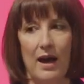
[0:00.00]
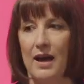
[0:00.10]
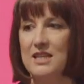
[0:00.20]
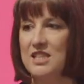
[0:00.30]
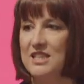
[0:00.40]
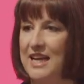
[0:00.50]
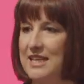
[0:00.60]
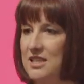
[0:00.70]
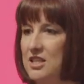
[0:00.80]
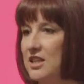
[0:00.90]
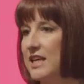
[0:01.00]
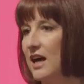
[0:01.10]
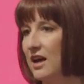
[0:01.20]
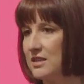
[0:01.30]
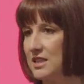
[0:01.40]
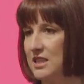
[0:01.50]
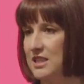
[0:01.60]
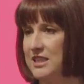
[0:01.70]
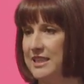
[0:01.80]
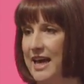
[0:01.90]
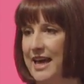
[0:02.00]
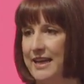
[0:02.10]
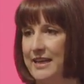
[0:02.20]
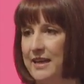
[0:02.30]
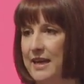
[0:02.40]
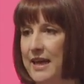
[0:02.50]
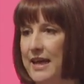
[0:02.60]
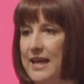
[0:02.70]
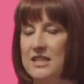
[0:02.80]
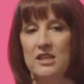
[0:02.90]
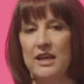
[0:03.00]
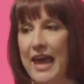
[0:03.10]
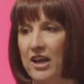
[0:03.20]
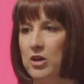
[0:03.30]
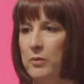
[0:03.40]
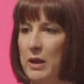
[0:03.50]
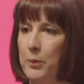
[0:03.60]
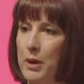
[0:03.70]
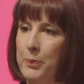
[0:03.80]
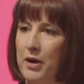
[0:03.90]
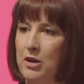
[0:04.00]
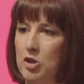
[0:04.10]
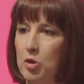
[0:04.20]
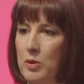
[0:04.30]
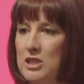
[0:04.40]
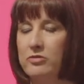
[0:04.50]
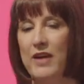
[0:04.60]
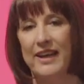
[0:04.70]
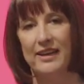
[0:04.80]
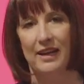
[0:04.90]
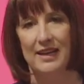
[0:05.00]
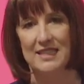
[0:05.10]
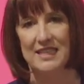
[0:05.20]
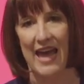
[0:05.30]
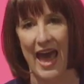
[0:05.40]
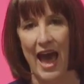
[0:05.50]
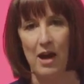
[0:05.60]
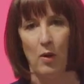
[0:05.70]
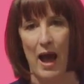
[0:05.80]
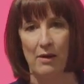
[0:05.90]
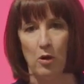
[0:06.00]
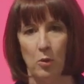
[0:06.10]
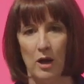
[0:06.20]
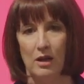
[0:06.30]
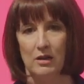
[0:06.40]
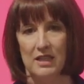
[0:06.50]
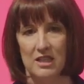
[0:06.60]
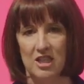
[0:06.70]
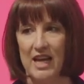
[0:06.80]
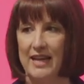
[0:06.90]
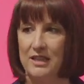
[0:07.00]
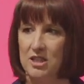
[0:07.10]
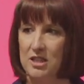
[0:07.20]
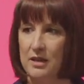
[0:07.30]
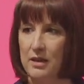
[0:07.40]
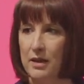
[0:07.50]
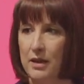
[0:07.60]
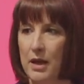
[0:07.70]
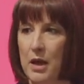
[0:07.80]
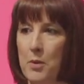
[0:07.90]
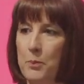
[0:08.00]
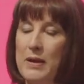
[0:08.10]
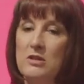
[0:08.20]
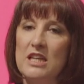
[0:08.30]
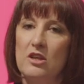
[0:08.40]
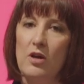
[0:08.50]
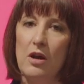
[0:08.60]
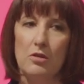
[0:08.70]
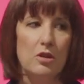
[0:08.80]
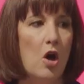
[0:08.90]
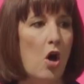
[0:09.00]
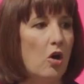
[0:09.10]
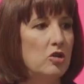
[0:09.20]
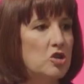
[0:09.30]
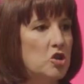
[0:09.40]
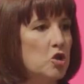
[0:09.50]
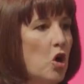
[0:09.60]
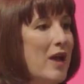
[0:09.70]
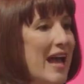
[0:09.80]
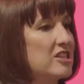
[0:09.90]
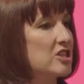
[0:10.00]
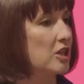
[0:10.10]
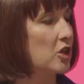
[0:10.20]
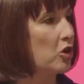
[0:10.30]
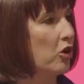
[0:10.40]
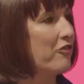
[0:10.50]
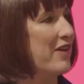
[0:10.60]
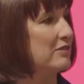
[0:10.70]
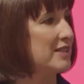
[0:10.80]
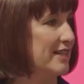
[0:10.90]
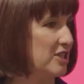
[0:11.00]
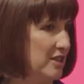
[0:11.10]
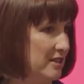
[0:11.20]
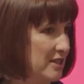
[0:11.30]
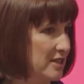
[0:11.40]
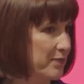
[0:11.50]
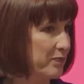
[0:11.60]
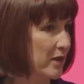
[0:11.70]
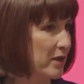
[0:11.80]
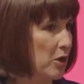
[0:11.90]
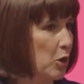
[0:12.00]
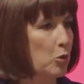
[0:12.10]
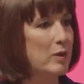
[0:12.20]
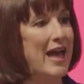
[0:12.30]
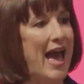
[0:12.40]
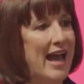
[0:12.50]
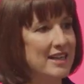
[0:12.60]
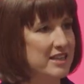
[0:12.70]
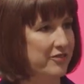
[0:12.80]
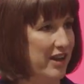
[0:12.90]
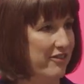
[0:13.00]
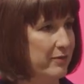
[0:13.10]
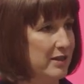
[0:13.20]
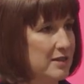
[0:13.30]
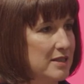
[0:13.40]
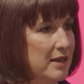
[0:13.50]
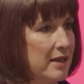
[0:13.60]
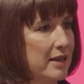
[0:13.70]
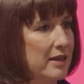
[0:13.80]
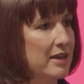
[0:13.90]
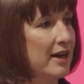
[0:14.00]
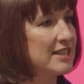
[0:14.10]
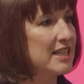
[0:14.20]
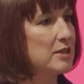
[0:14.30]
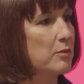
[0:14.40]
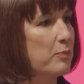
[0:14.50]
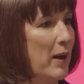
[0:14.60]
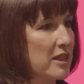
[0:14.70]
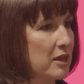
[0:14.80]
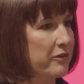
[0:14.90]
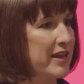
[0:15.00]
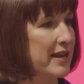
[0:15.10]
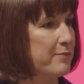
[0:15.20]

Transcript: I suggest that the answer to today is an economic approach which recognises how our world has changed, building growth on strong and secure foundations, with active government guided by three